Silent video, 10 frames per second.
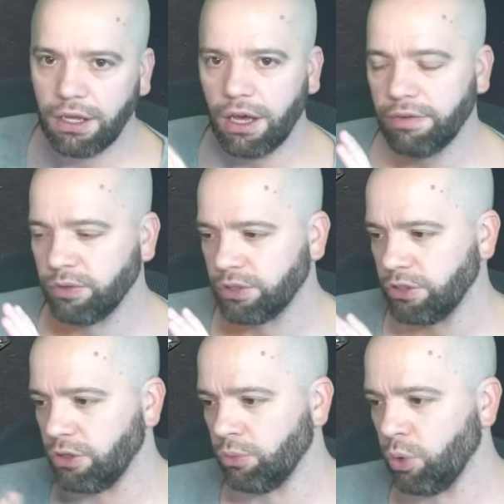I've also
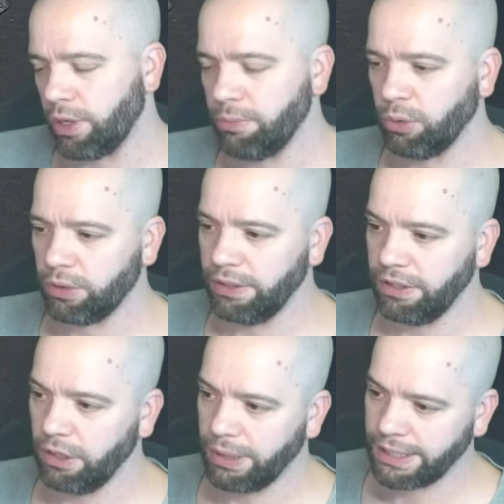got Wargame Portal in the
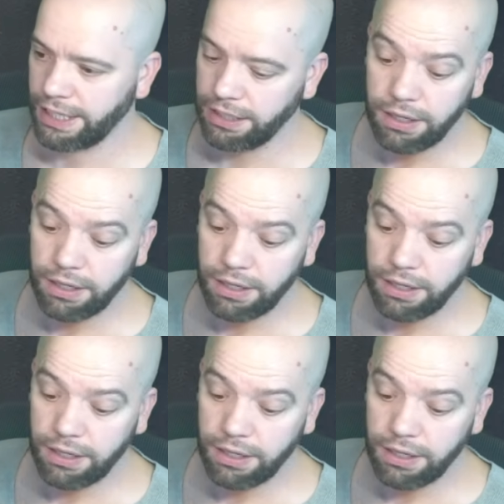USA.